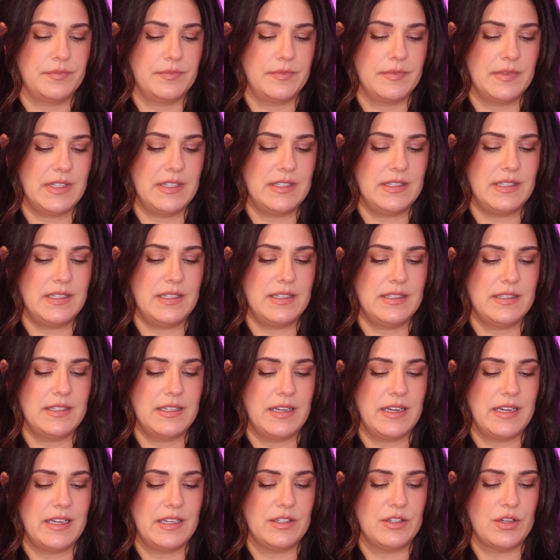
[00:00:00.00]
This is
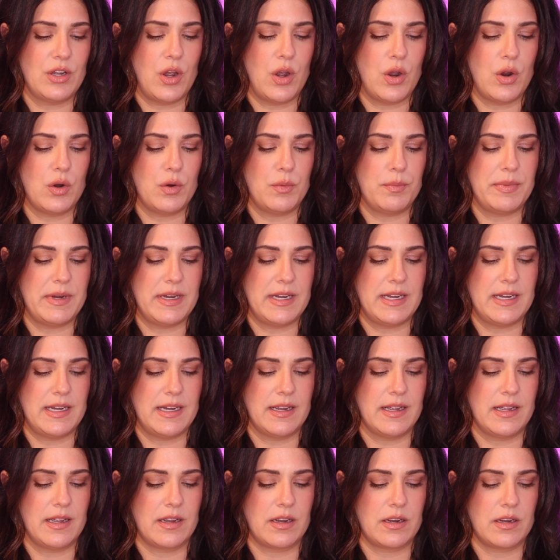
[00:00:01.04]
a
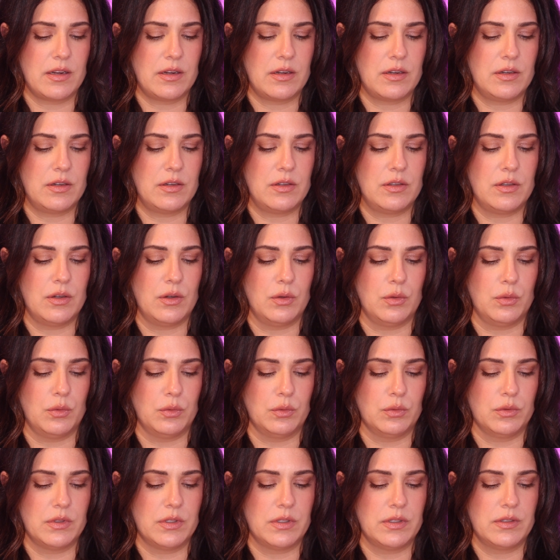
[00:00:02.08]
taupey
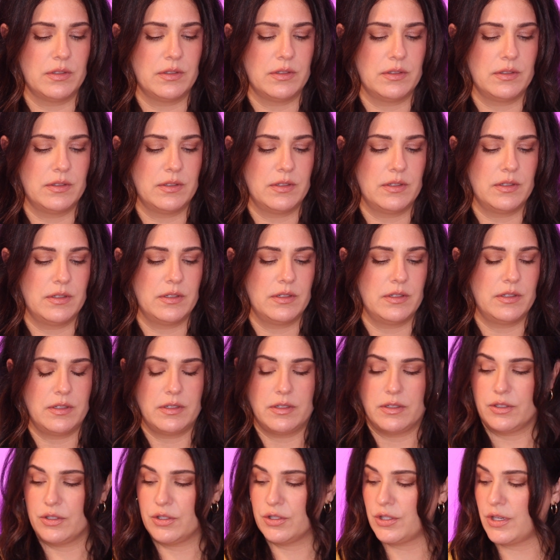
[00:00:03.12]
gold
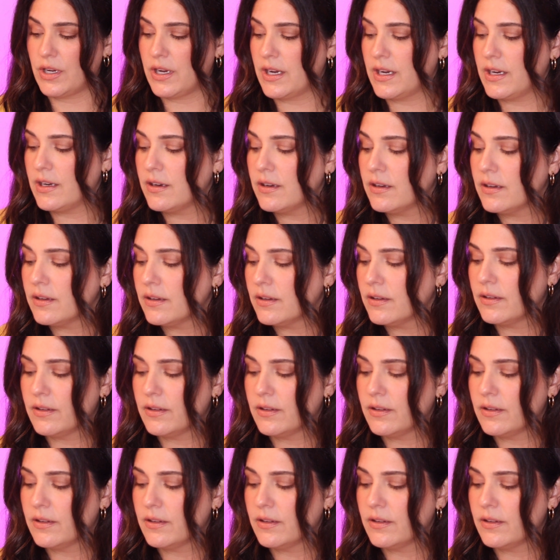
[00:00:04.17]
shade.